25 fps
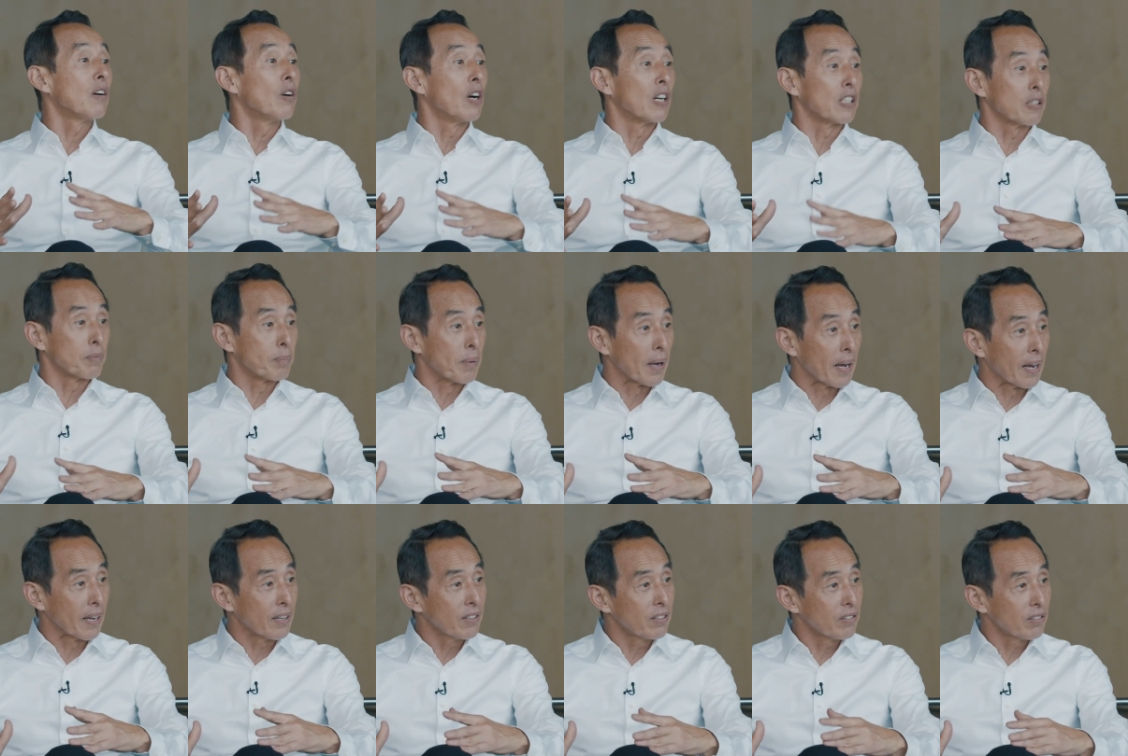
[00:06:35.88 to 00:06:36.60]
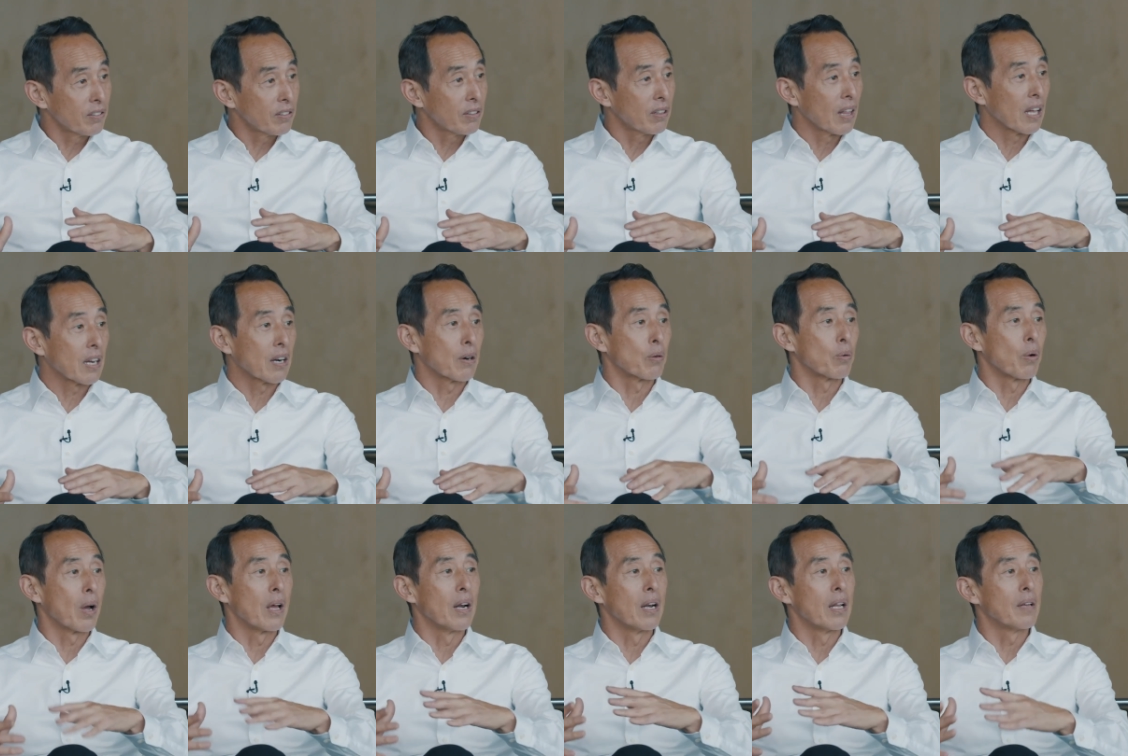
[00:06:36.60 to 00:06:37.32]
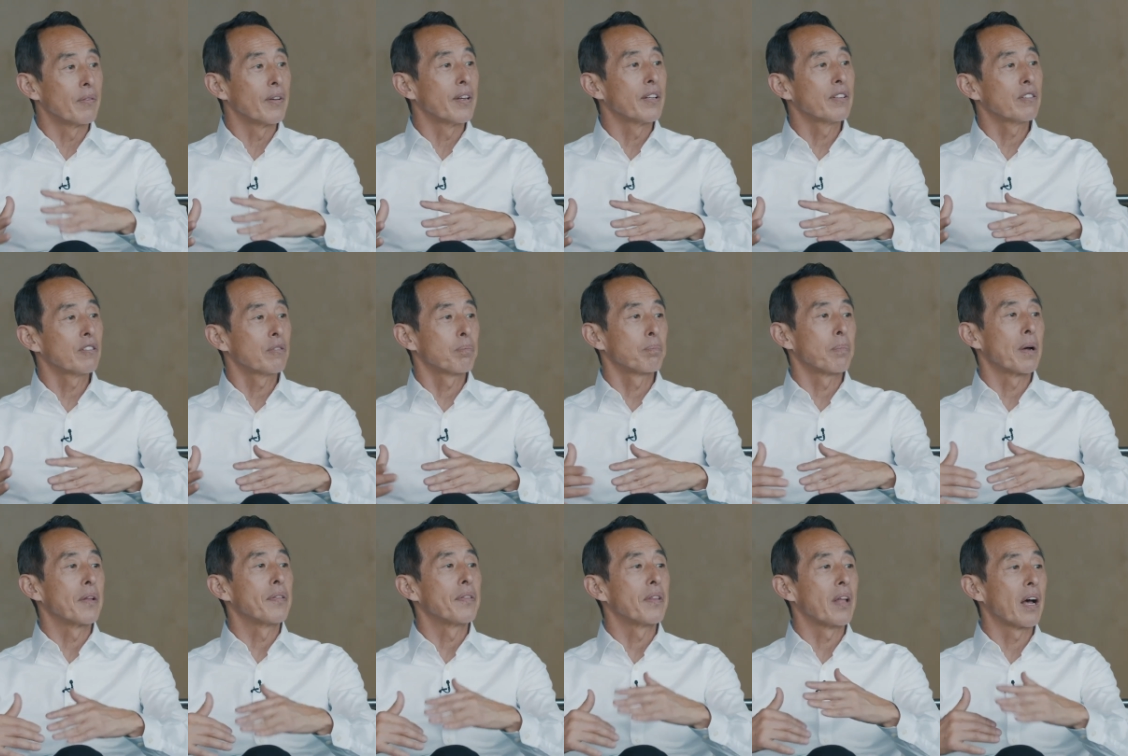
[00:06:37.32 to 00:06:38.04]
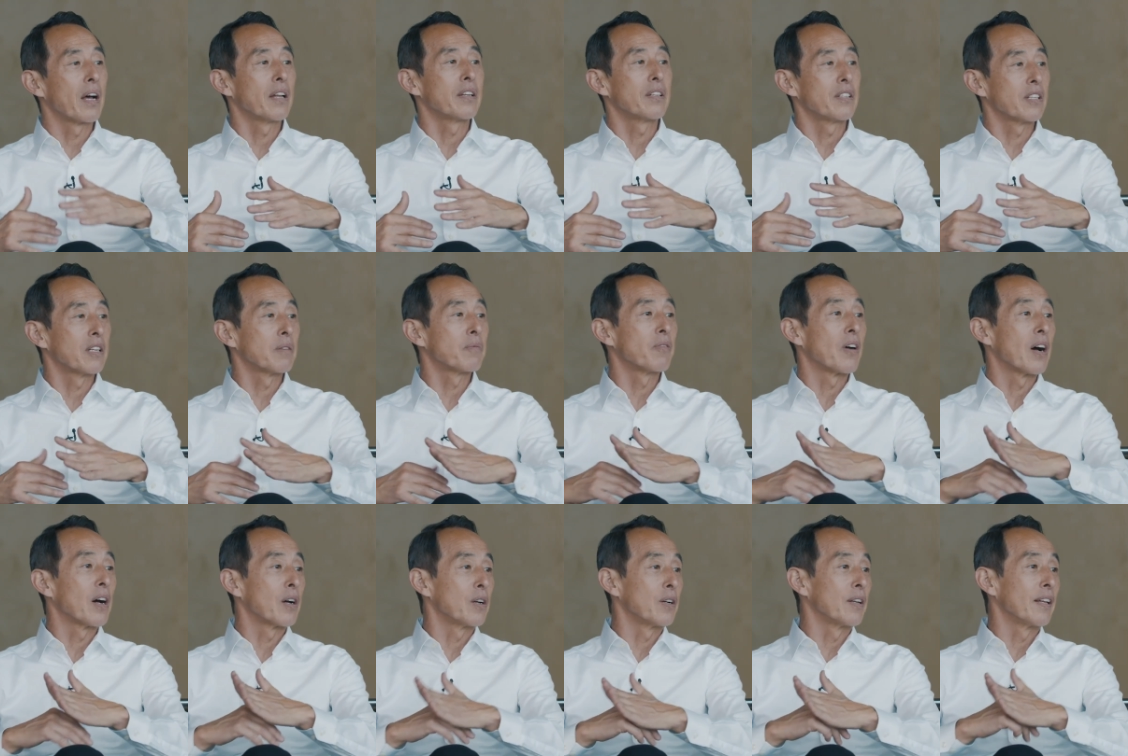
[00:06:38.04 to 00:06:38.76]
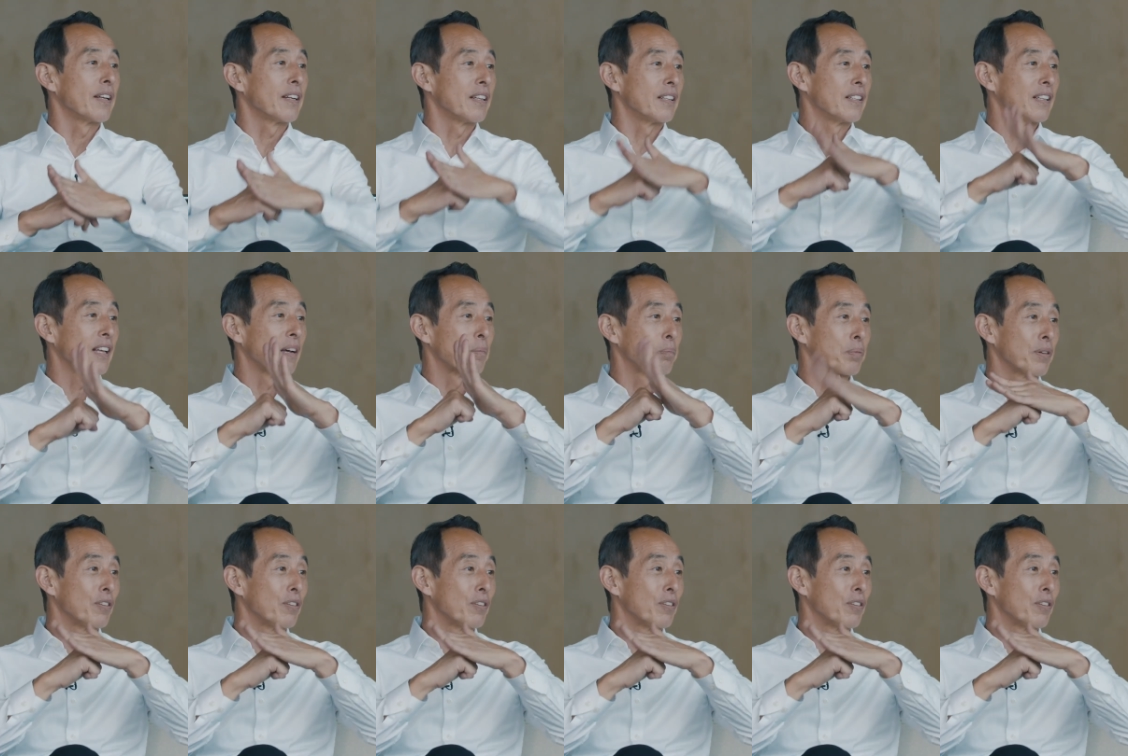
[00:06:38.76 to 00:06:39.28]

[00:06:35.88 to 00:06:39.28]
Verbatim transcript: advice that are relevant but not yet violating that